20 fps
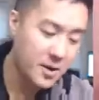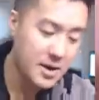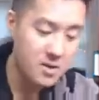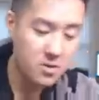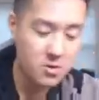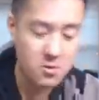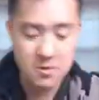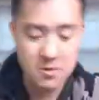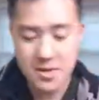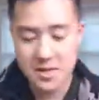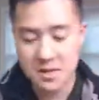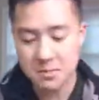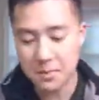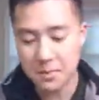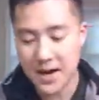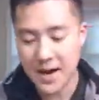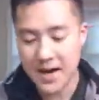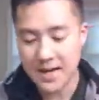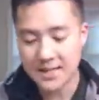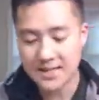through this
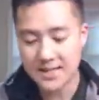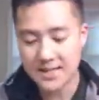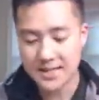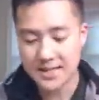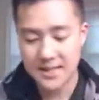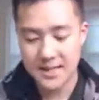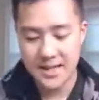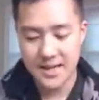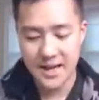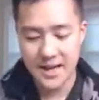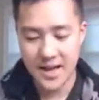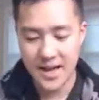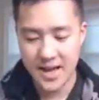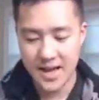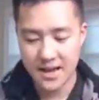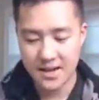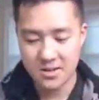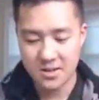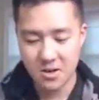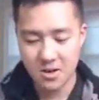box,
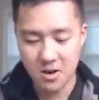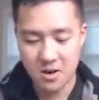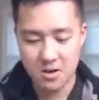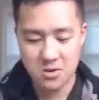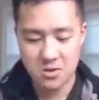and it's hard